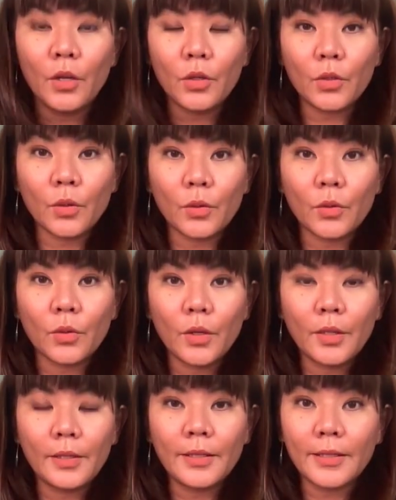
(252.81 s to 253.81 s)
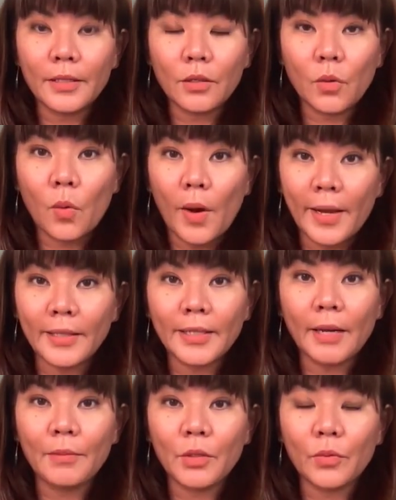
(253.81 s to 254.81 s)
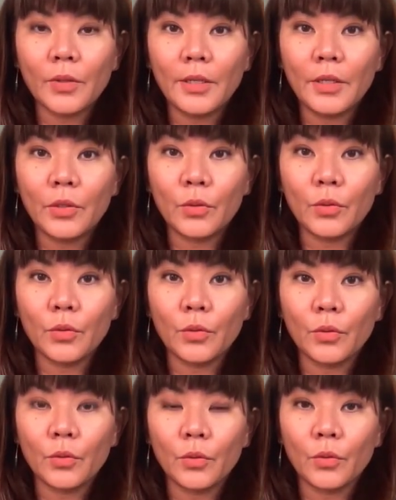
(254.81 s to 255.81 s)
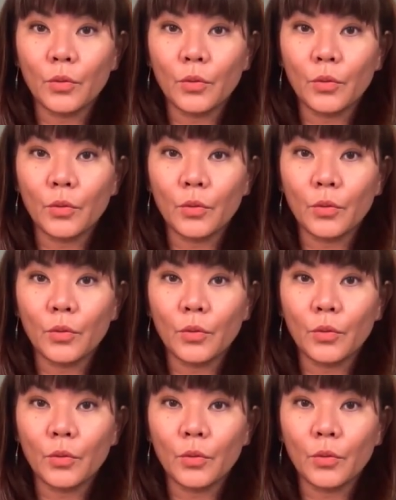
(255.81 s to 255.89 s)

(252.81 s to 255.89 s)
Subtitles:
So this quiet time is really to